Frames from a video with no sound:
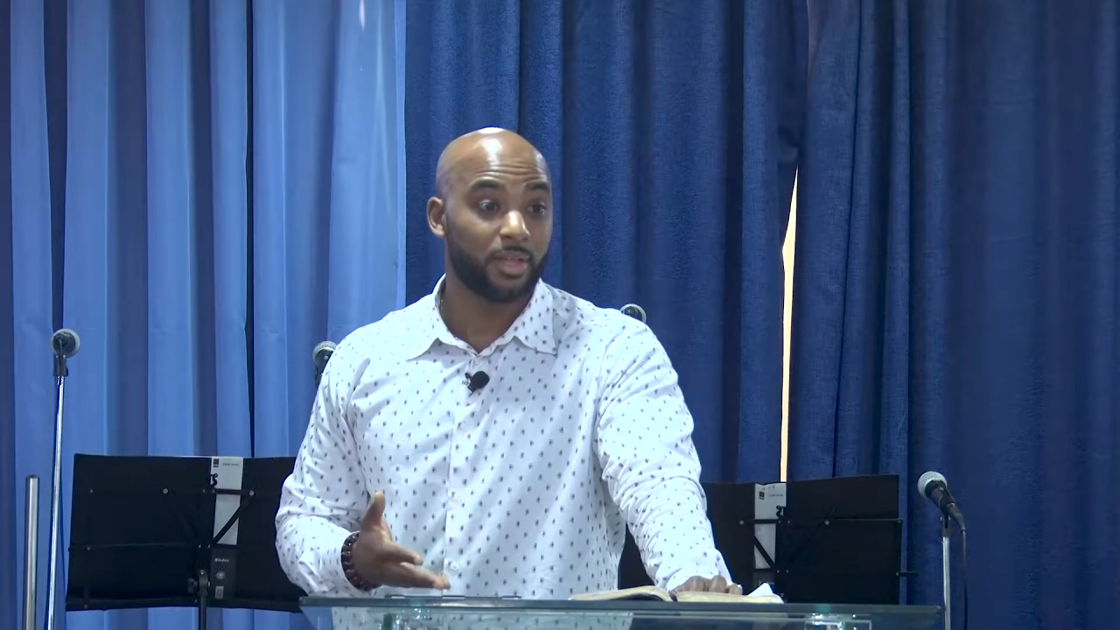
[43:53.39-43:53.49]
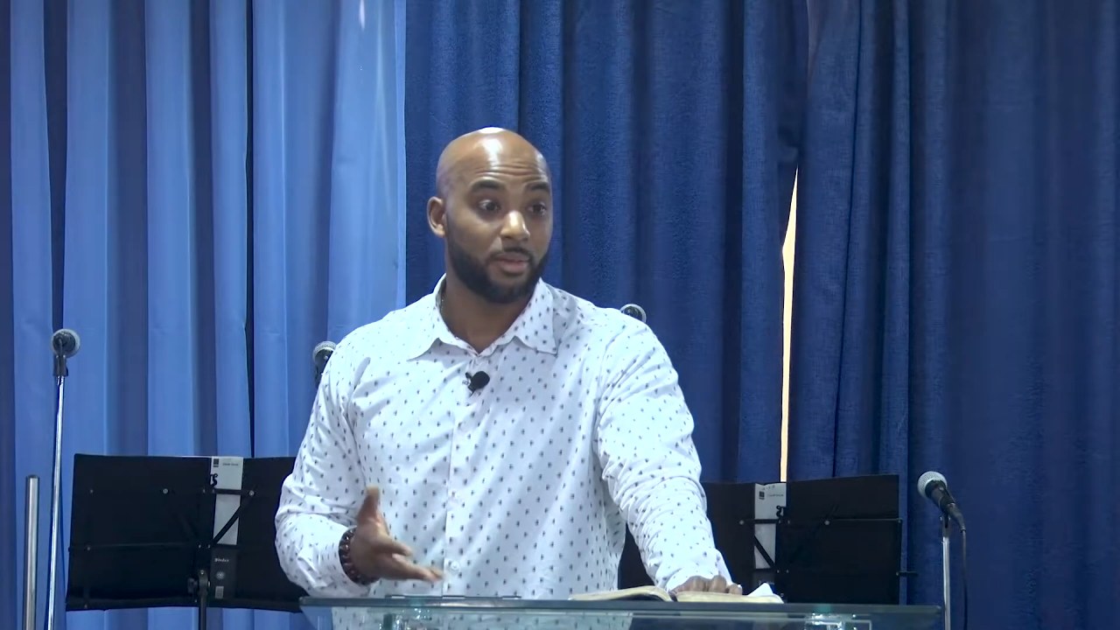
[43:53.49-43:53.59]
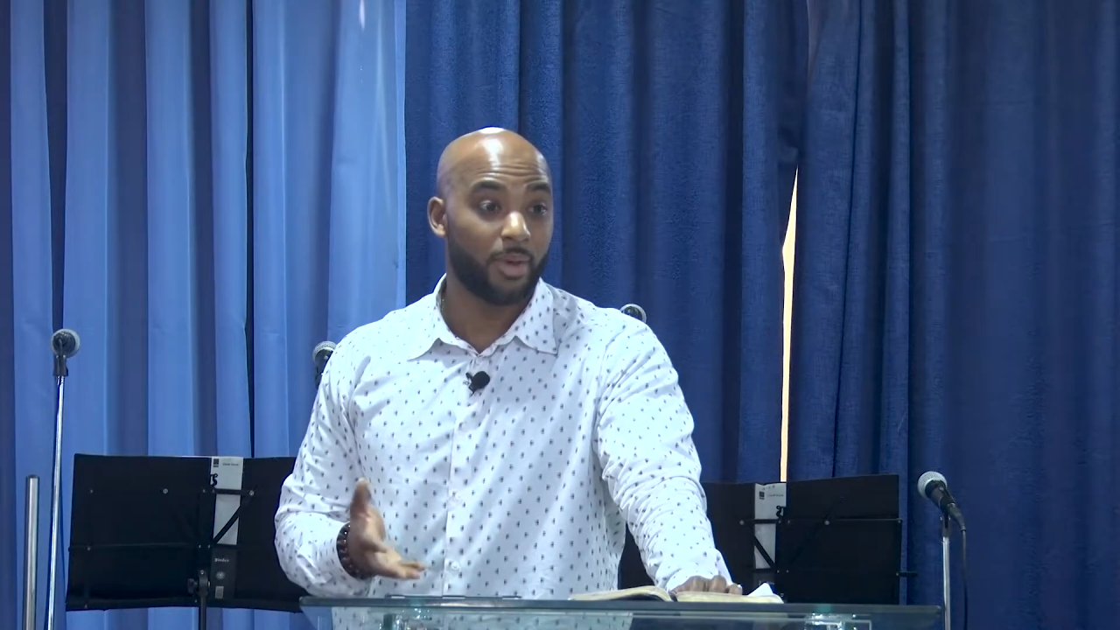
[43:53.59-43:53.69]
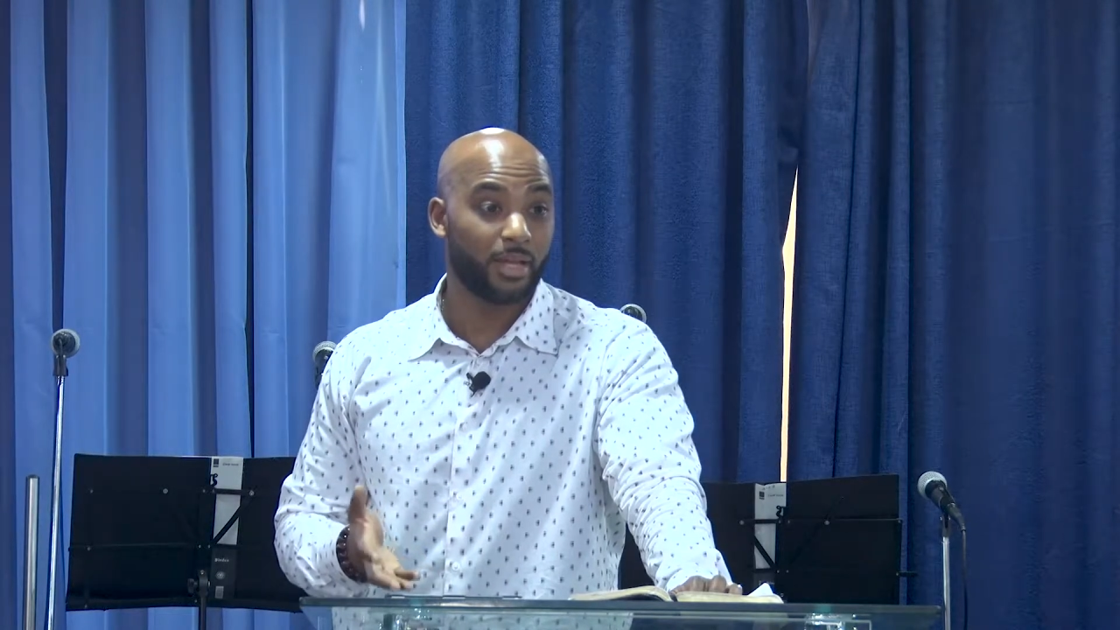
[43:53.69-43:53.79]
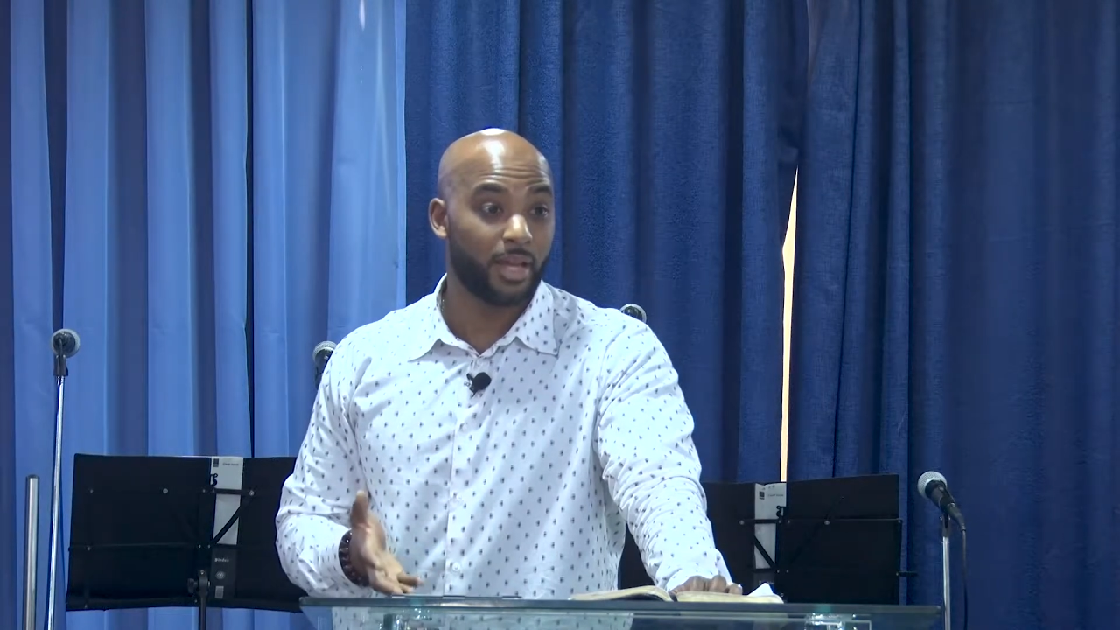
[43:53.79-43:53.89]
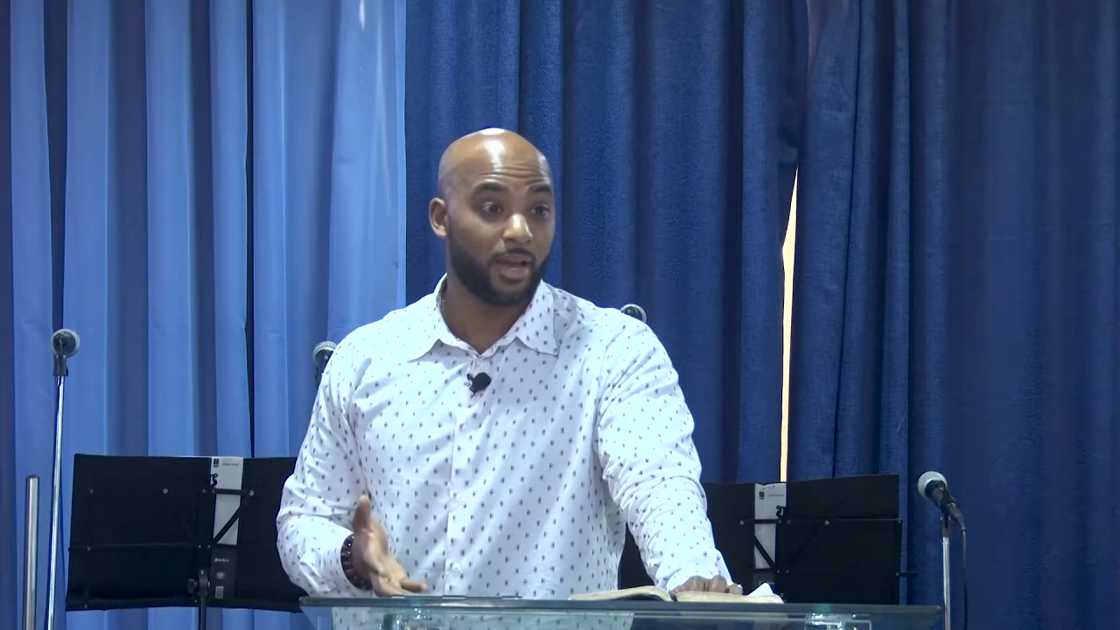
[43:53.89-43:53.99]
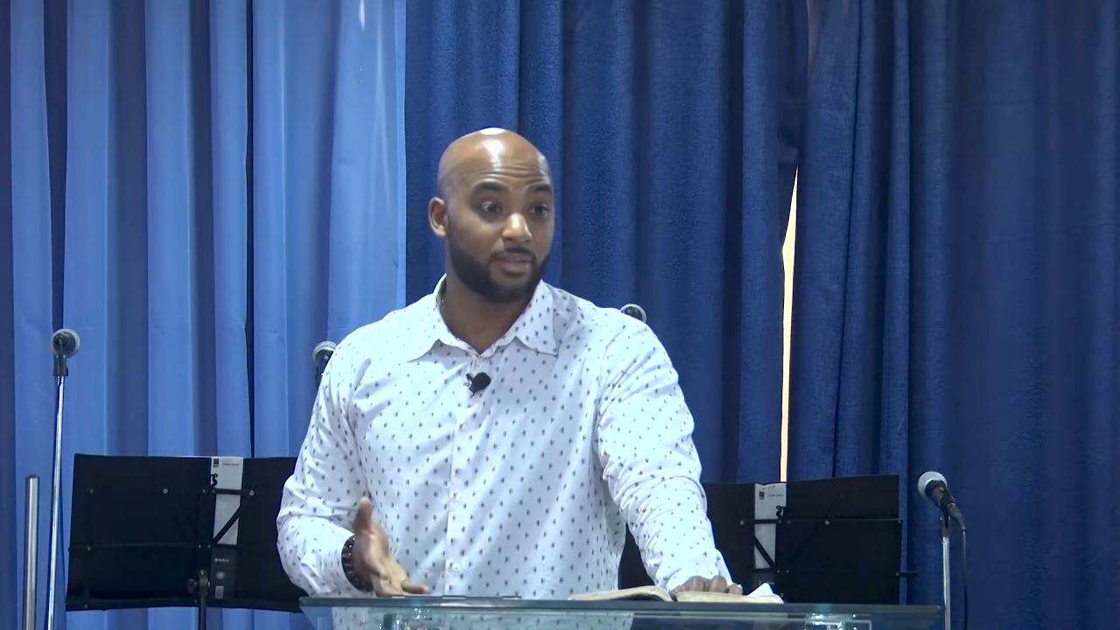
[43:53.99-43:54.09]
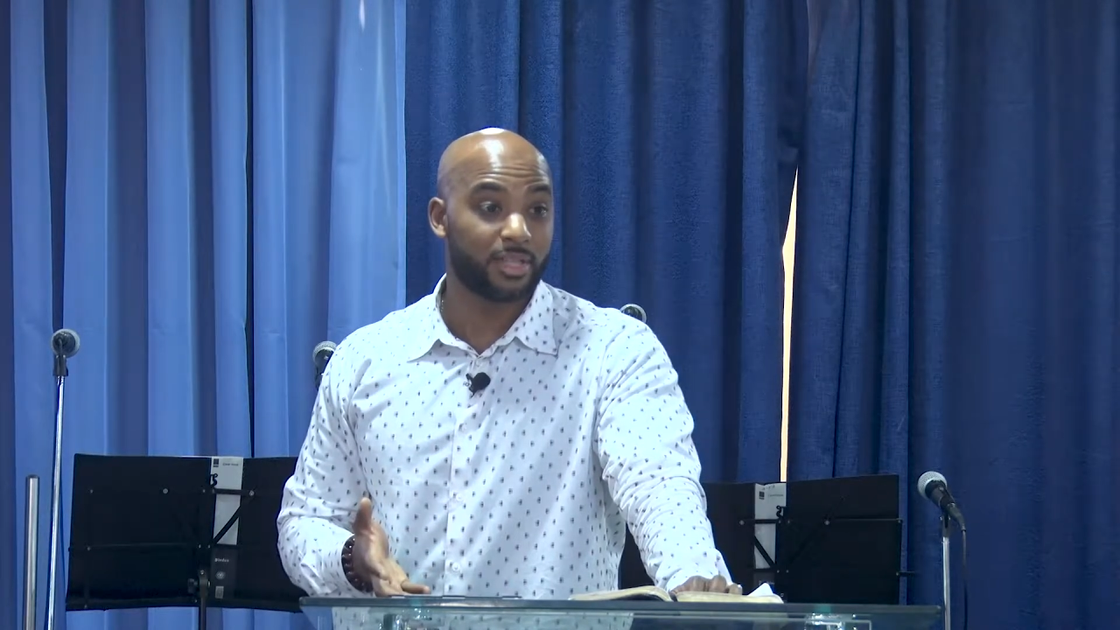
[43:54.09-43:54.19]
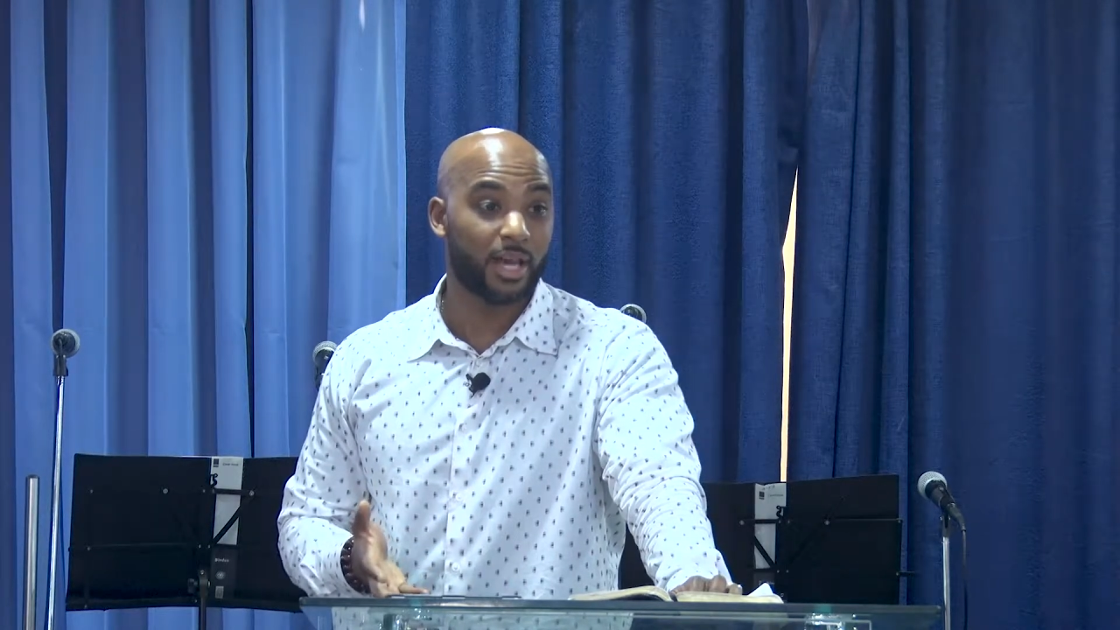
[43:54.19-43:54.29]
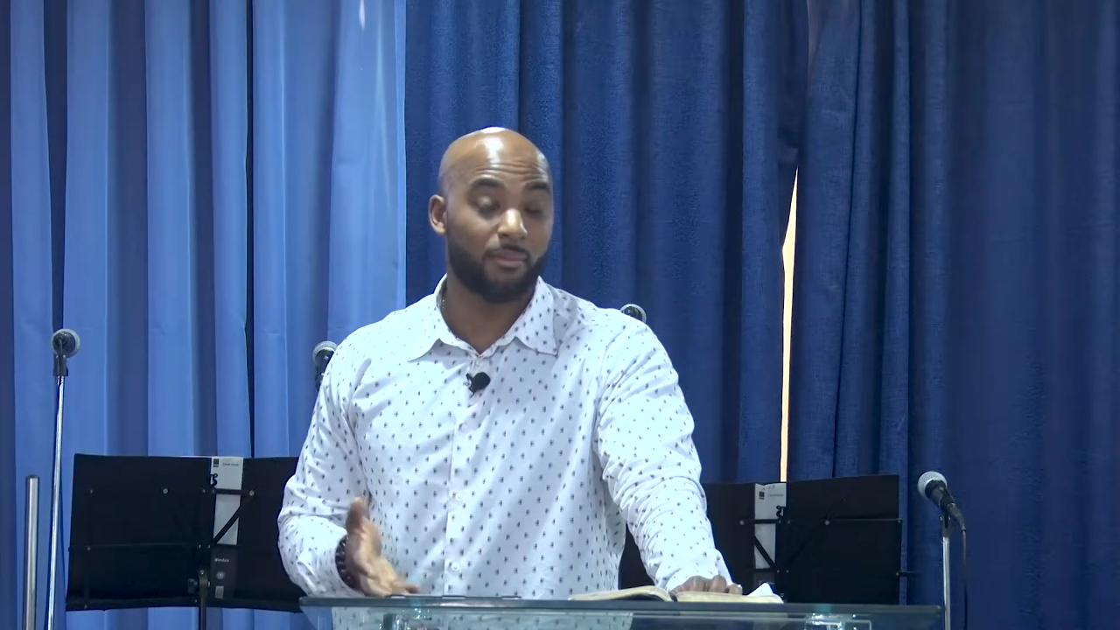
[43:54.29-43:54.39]
in my
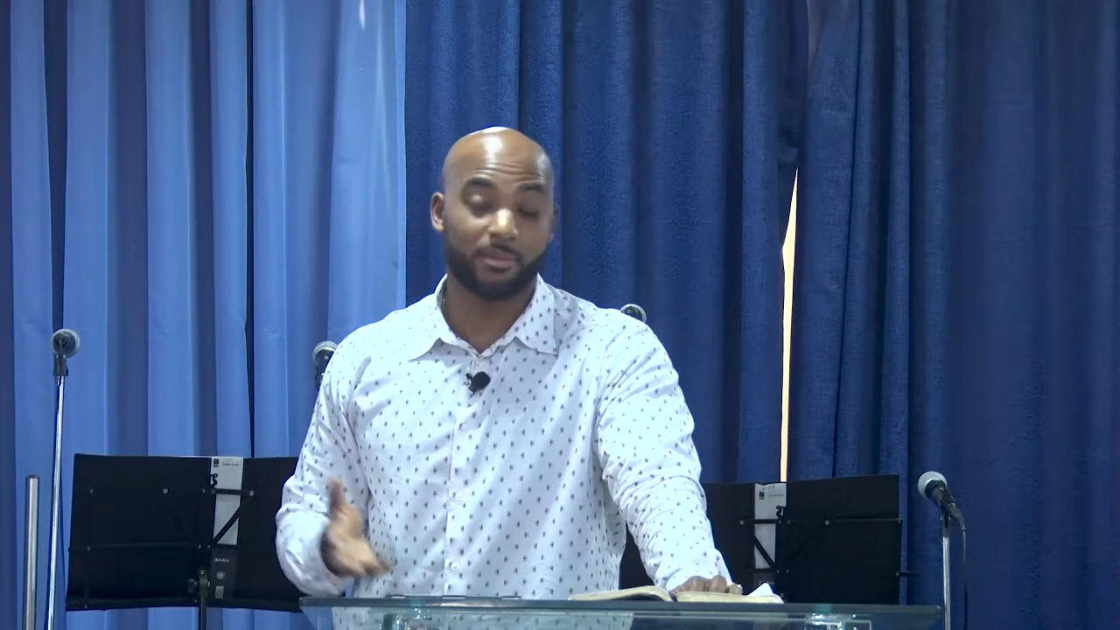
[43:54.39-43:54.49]
downtime,